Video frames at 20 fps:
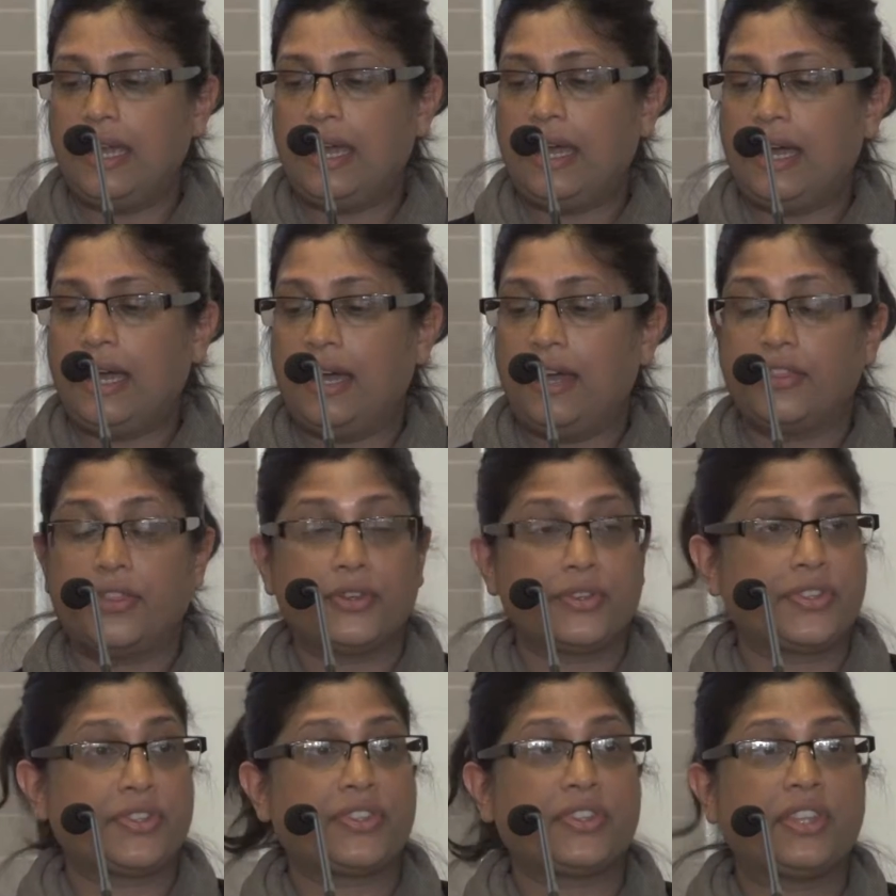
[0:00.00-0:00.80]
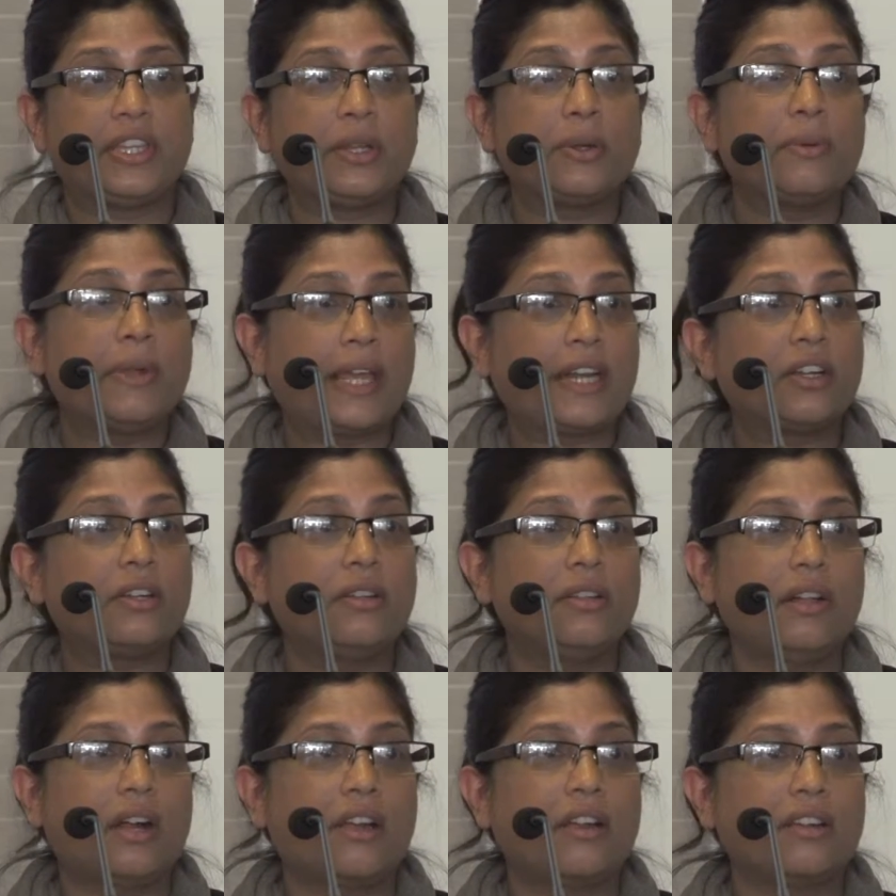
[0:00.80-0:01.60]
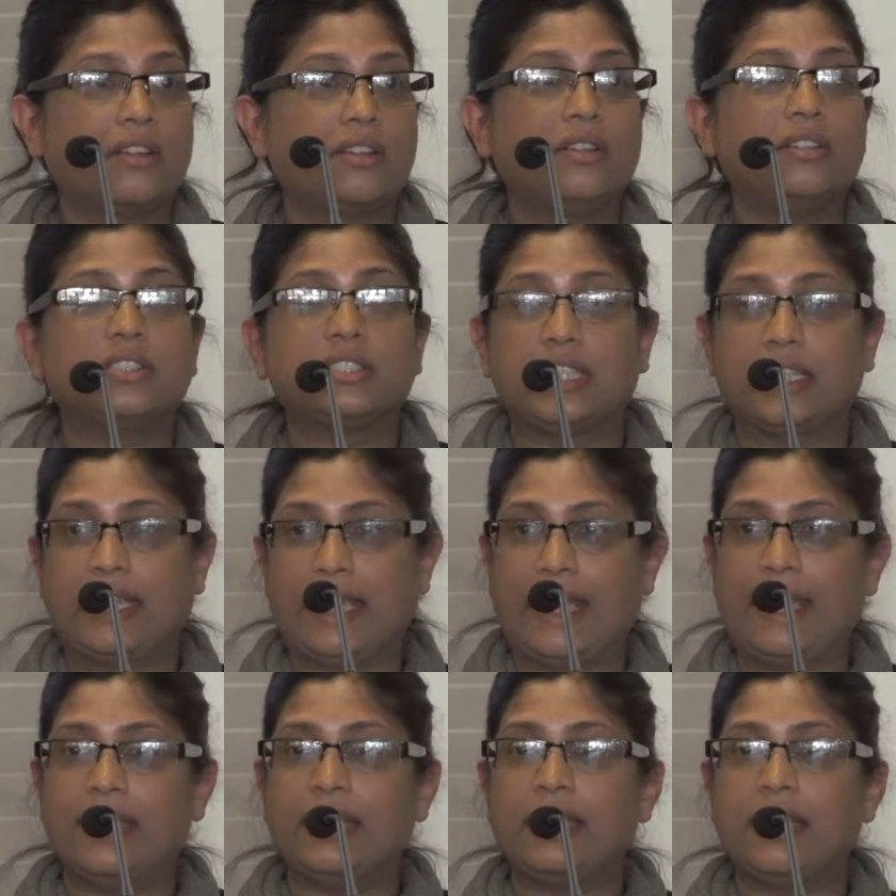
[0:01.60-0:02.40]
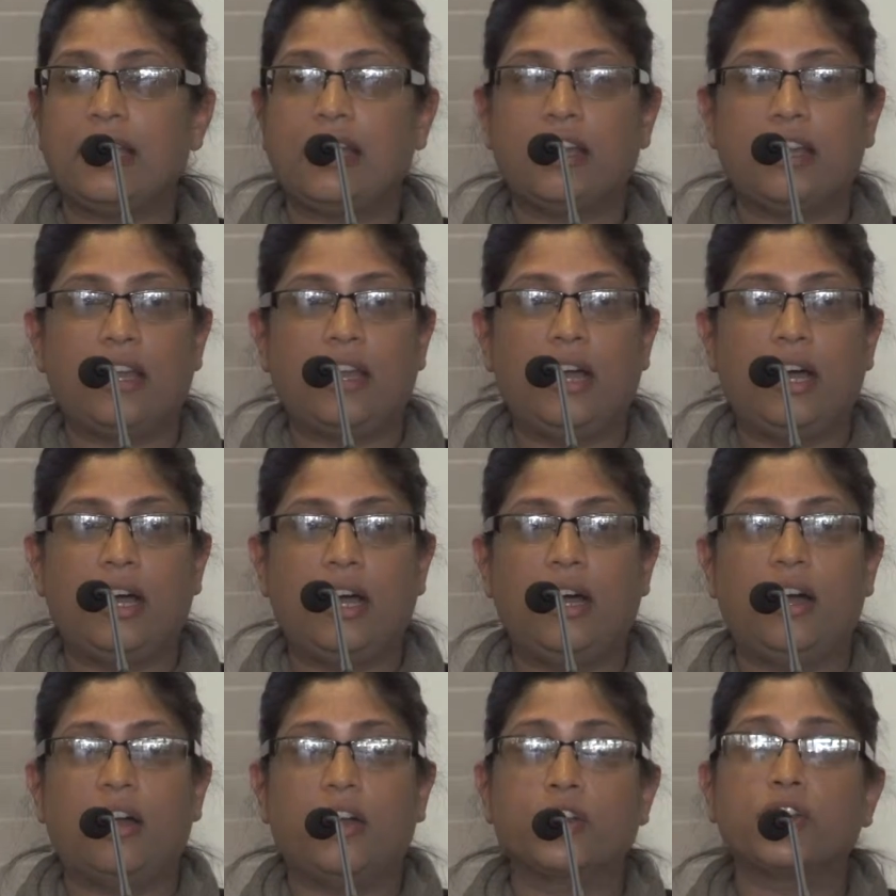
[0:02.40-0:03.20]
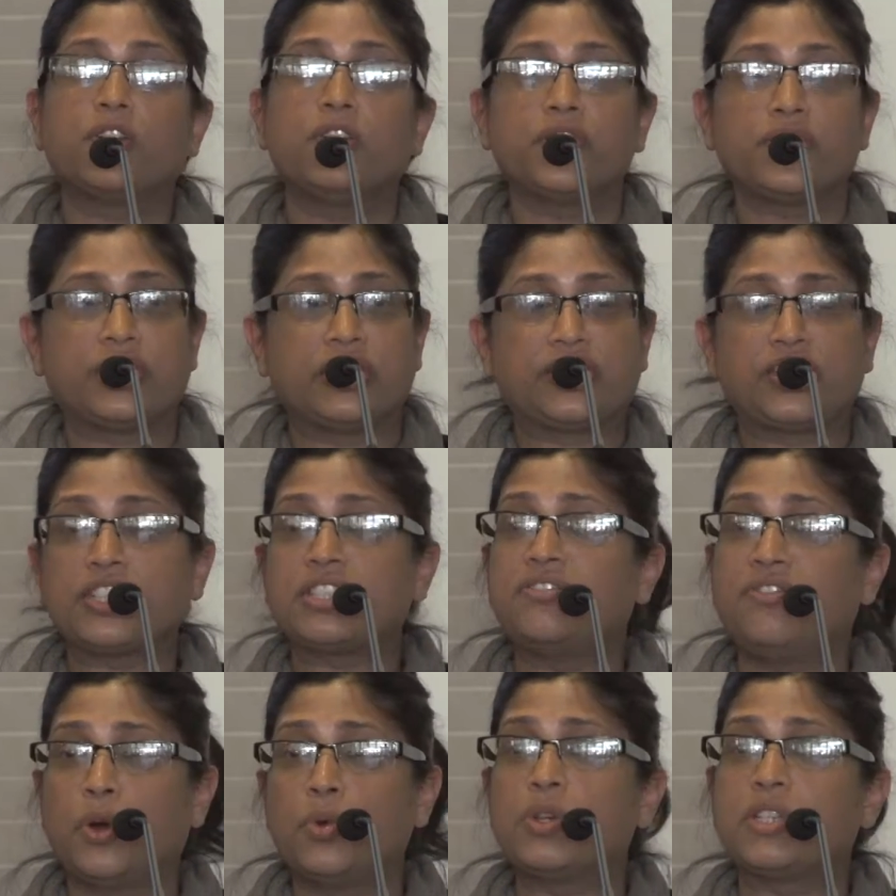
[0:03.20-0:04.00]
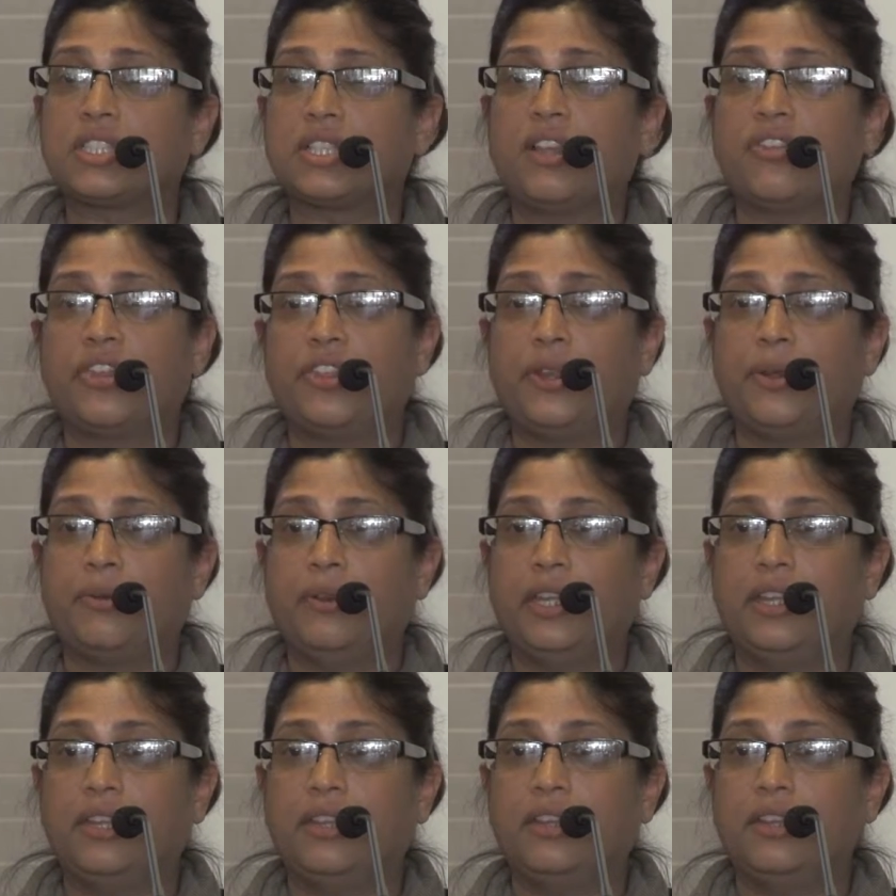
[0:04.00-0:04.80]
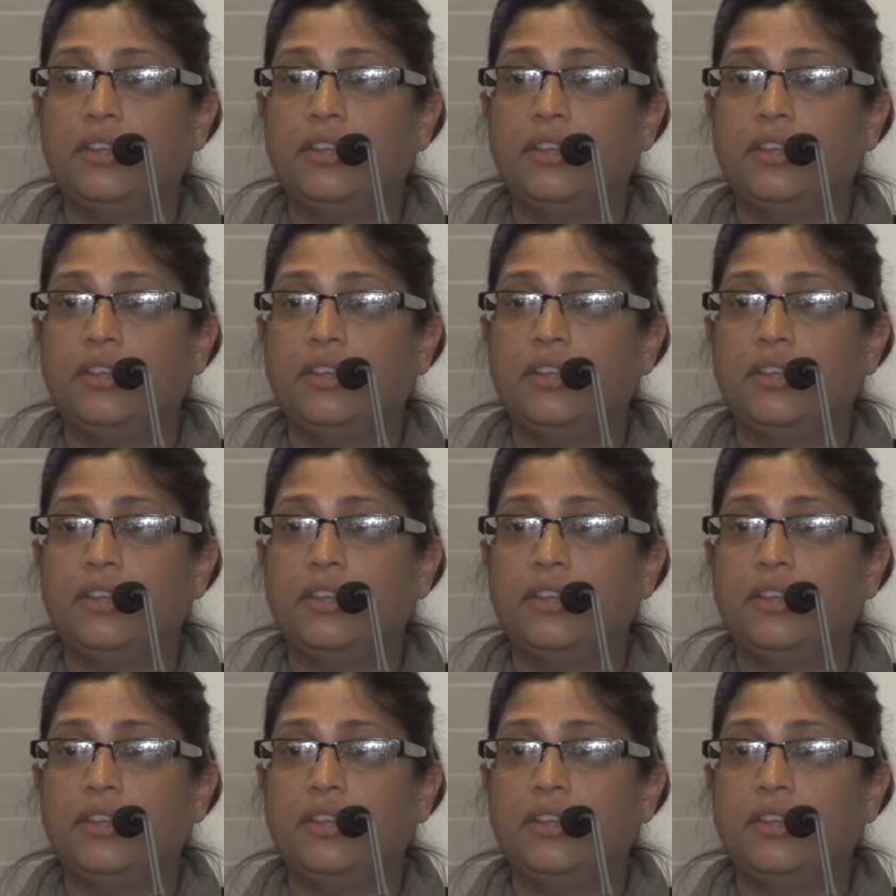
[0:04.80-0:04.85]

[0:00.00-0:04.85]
There's theoretical articles, again, articles that just focus on theory.